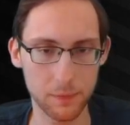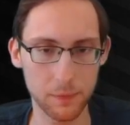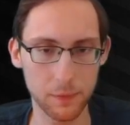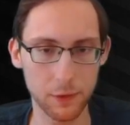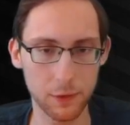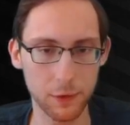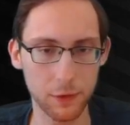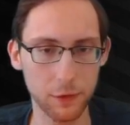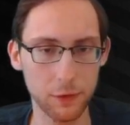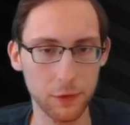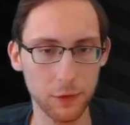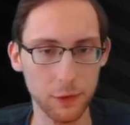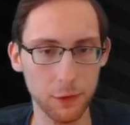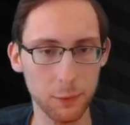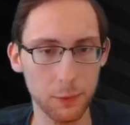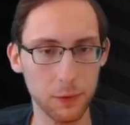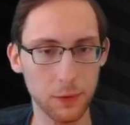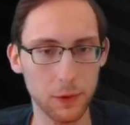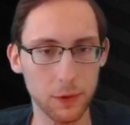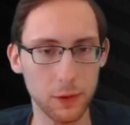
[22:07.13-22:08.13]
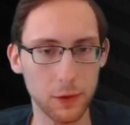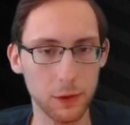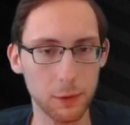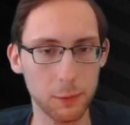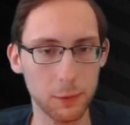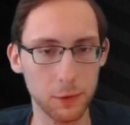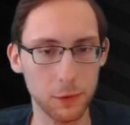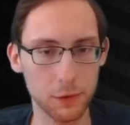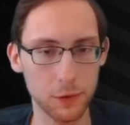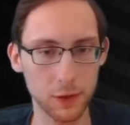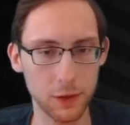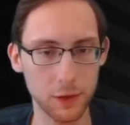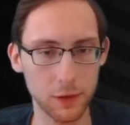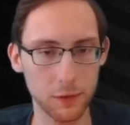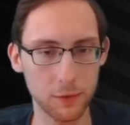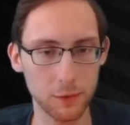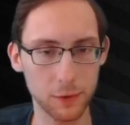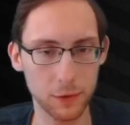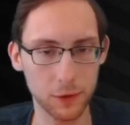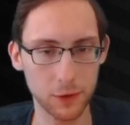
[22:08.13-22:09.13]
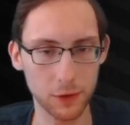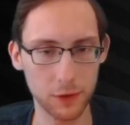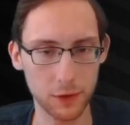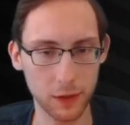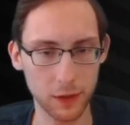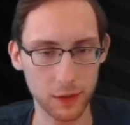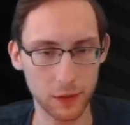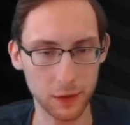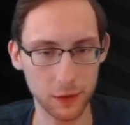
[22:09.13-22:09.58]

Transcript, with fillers: Stupid lock bullshit. And of course, like,